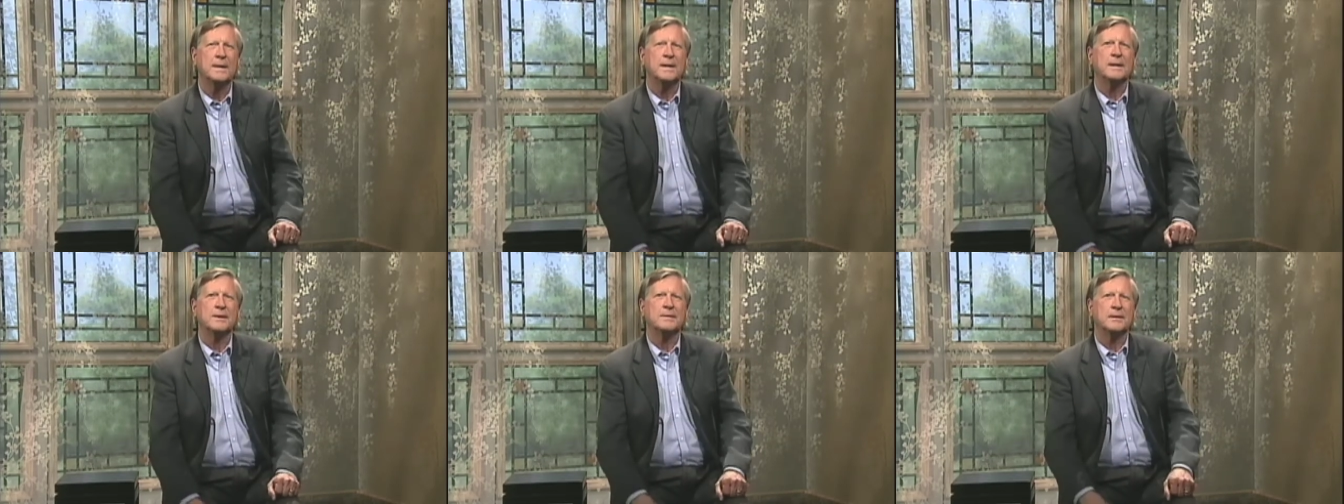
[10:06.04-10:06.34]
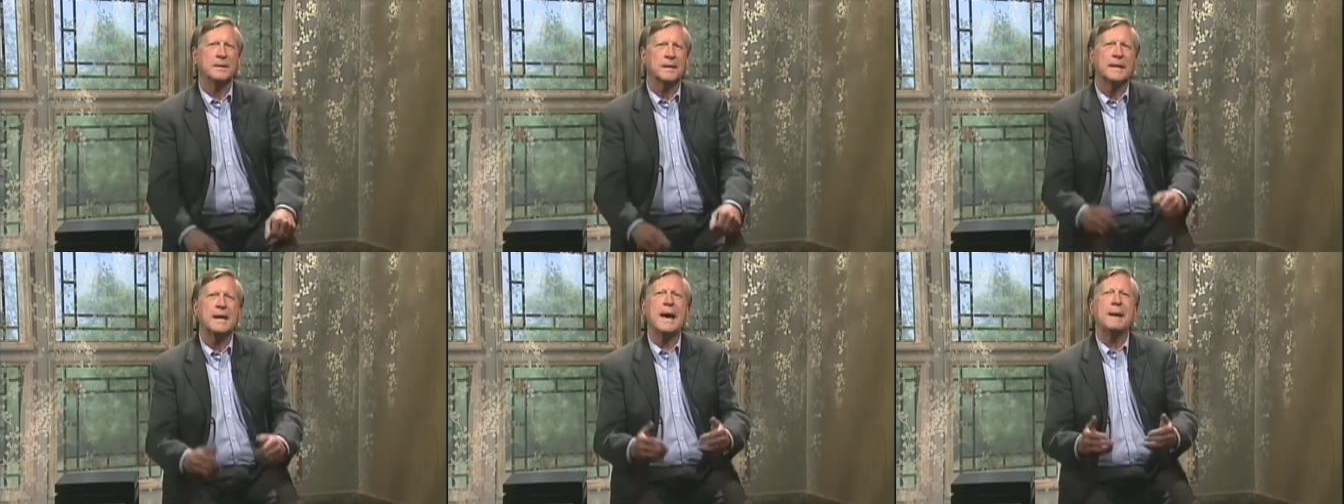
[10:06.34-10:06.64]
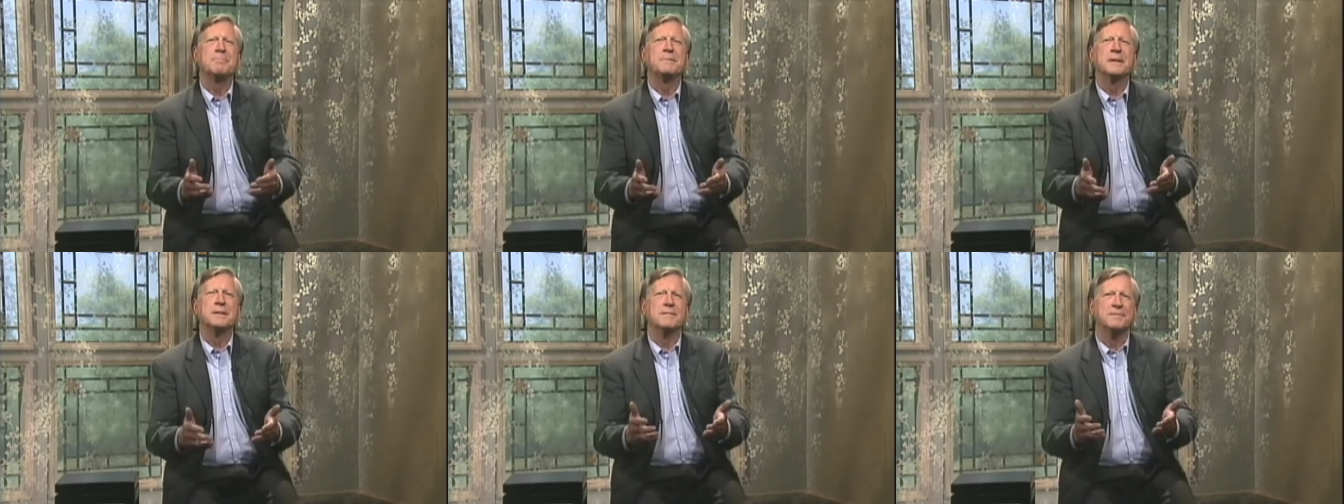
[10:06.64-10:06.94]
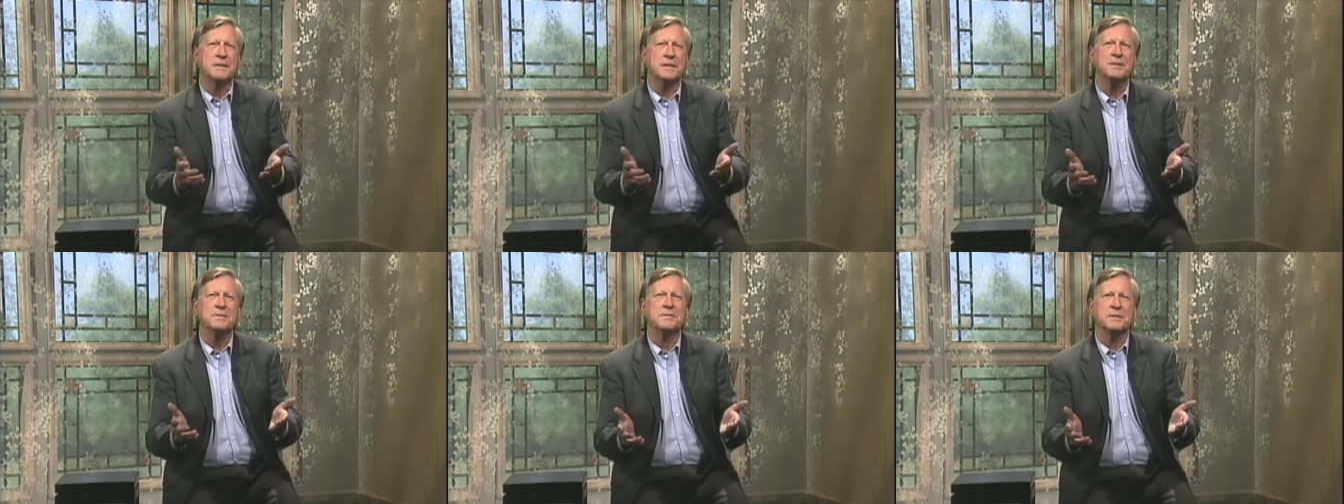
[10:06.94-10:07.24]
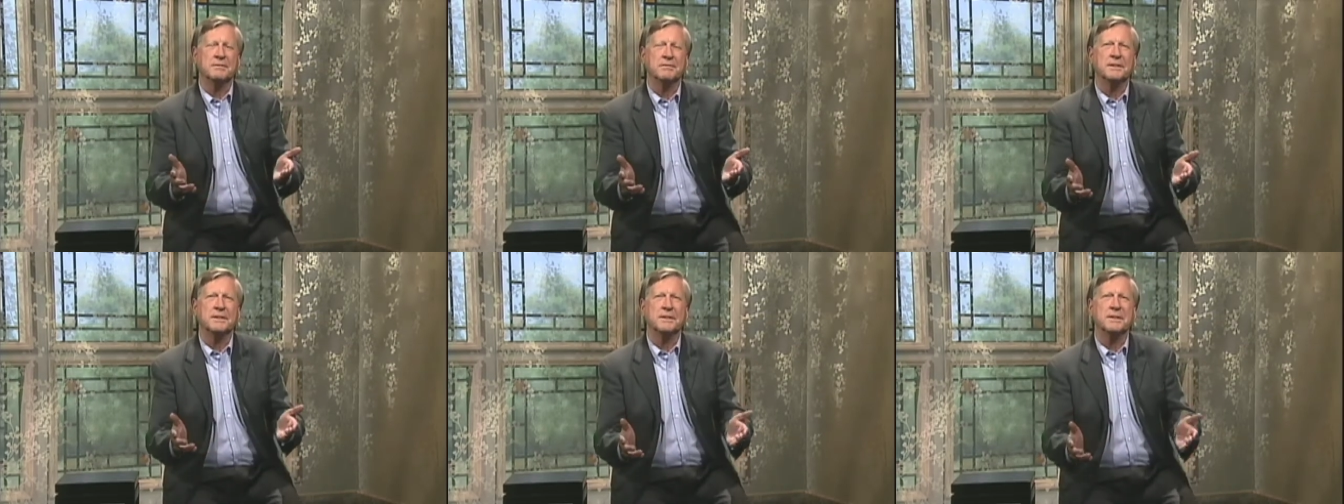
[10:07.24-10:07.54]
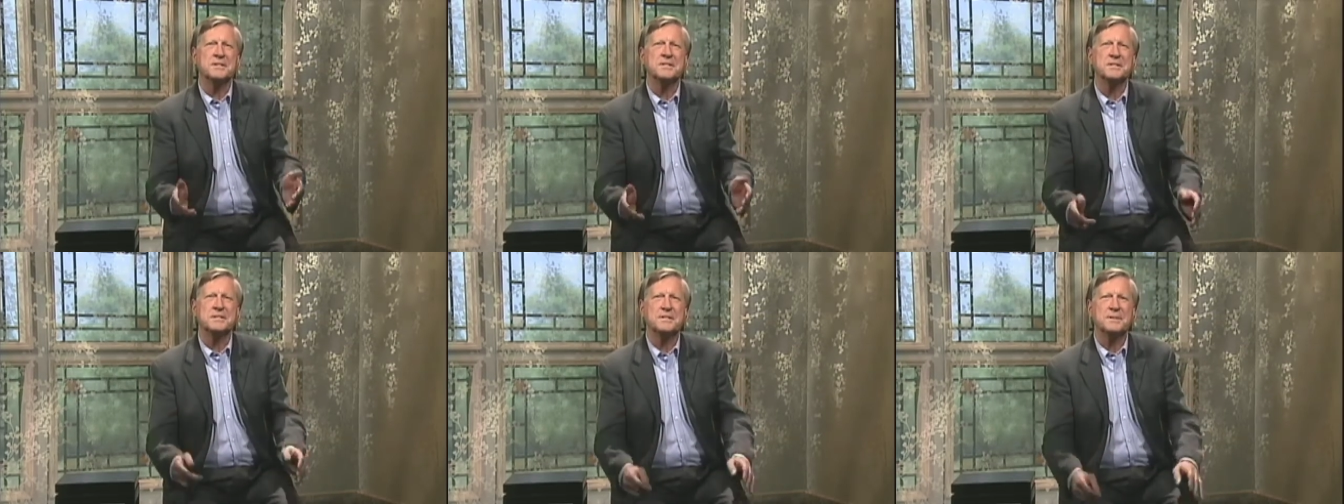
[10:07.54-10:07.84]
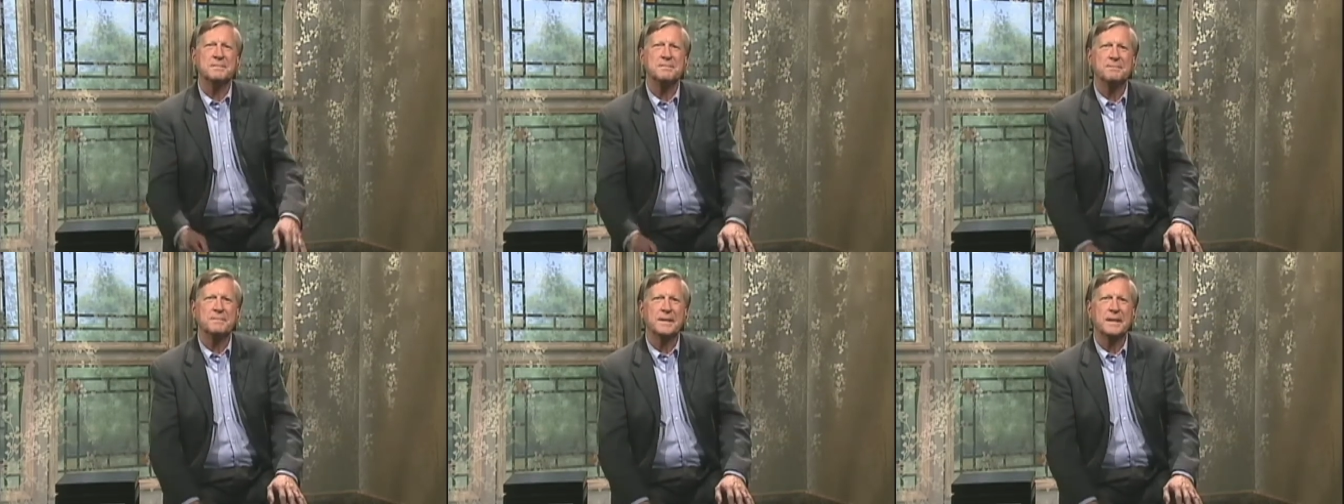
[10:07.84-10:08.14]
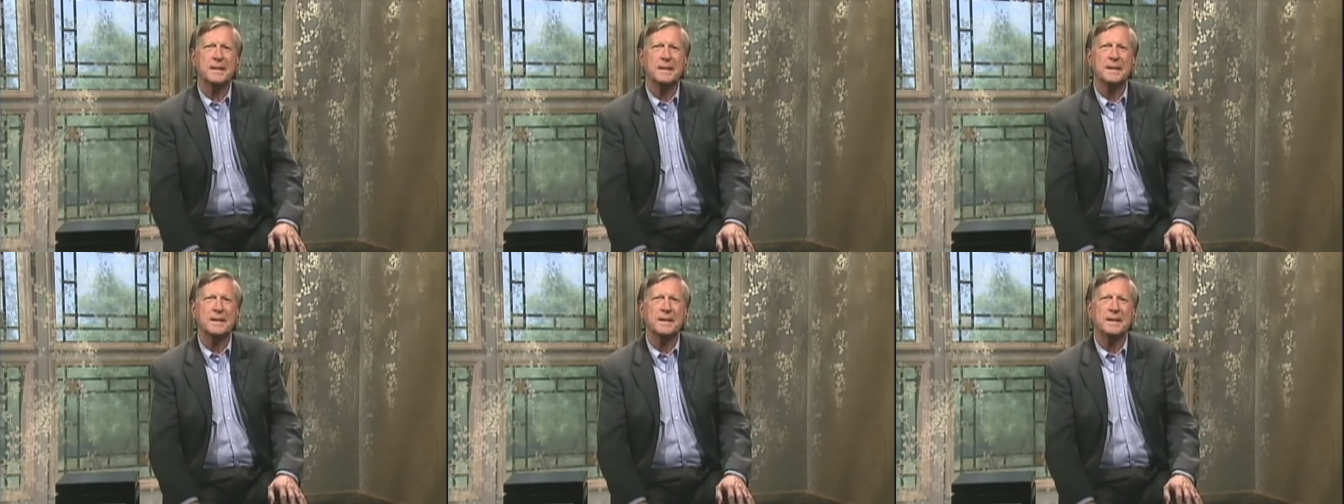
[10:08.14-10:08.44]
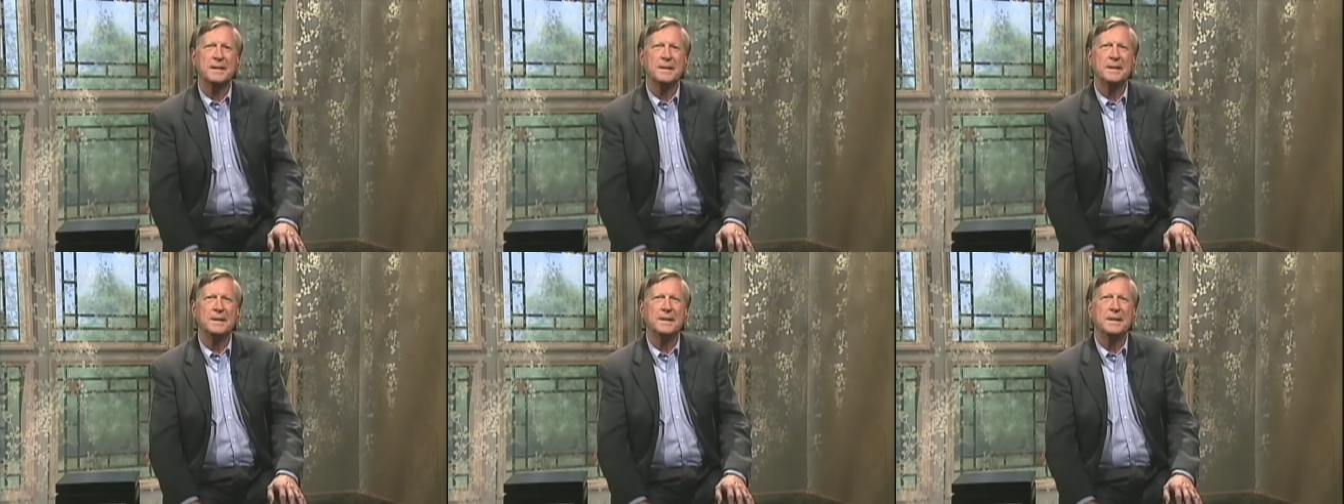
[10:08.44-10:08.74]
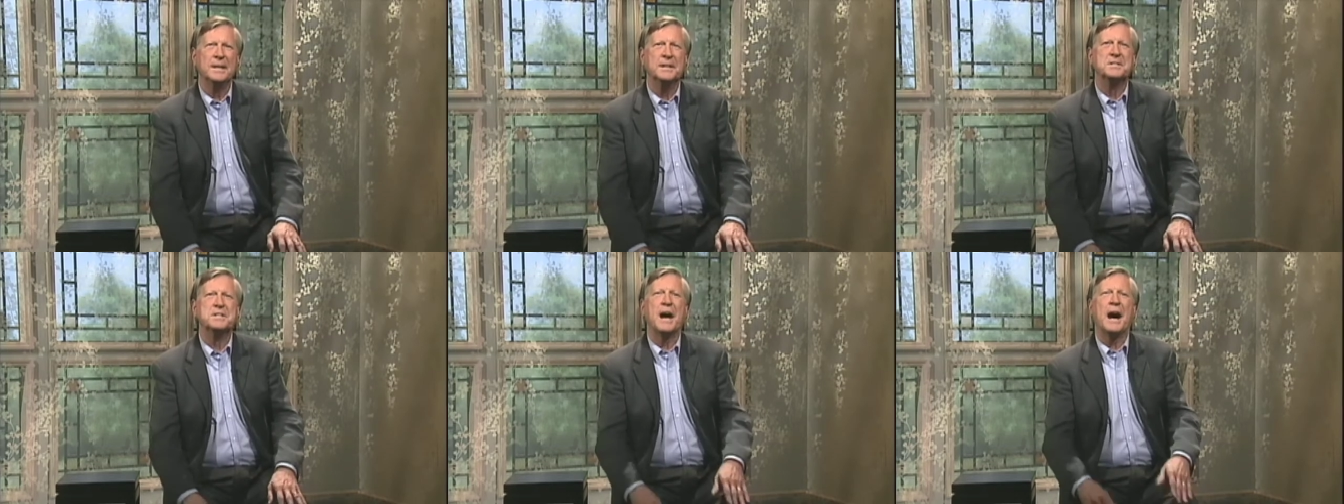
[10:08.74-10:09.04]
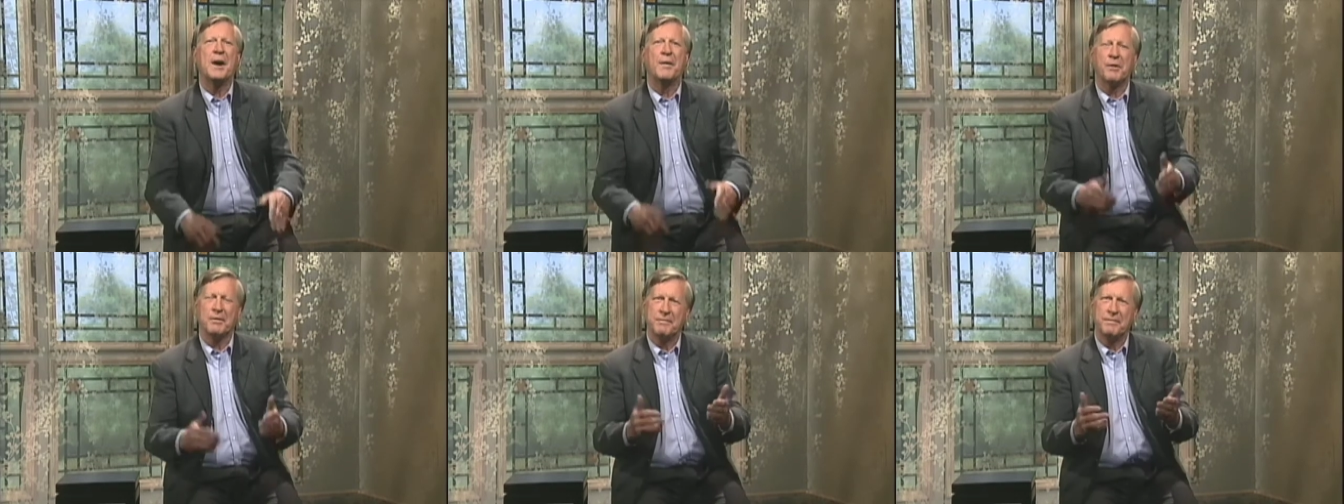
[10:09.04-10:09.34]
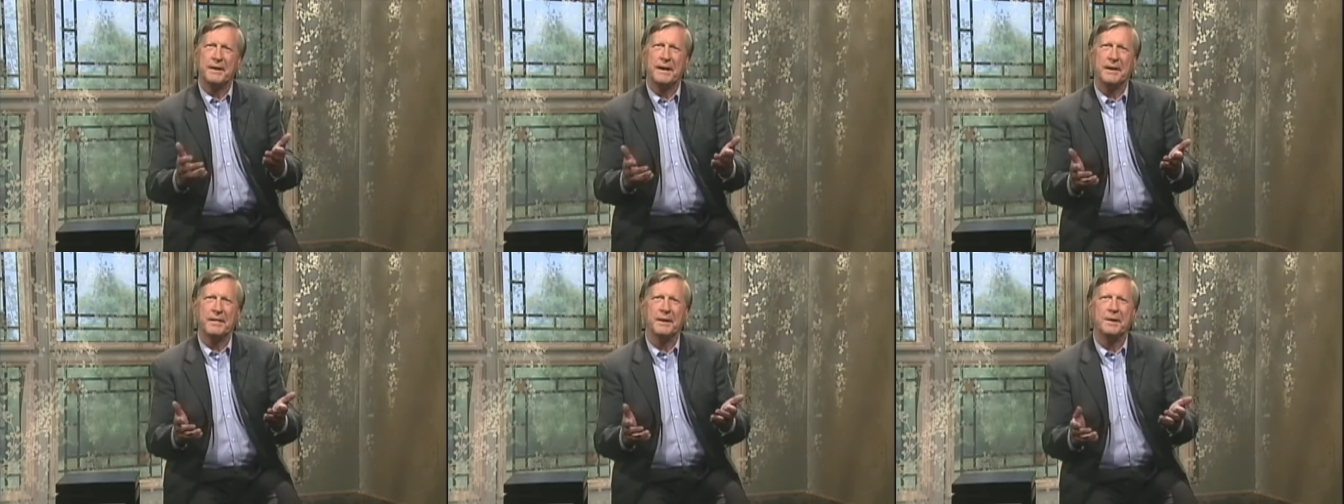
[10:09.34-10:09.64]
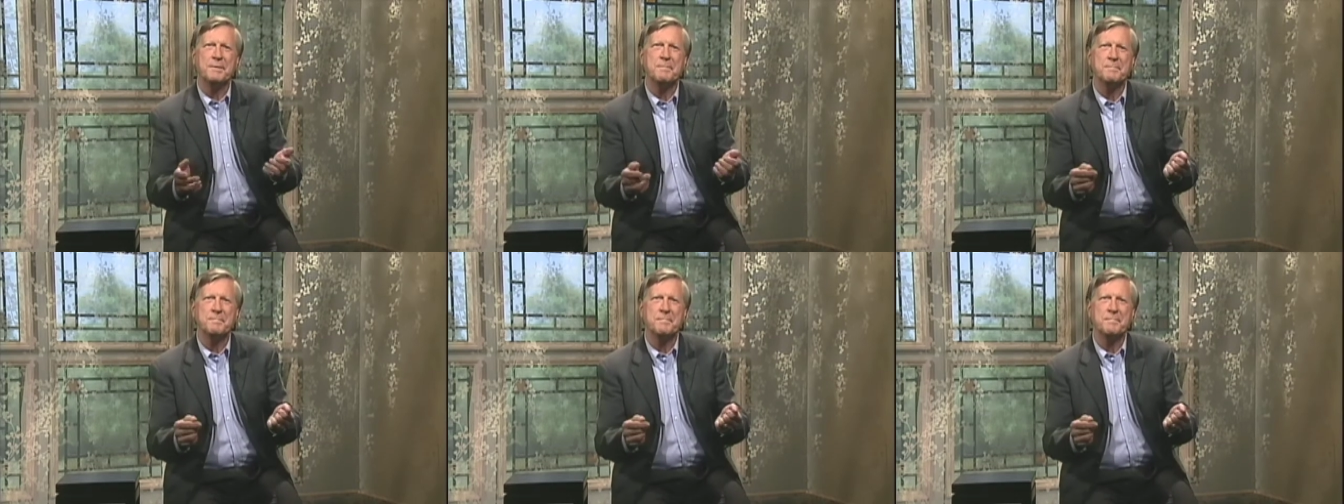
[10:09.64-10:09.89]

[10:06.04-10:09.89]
Well, the captain of the universe is our father.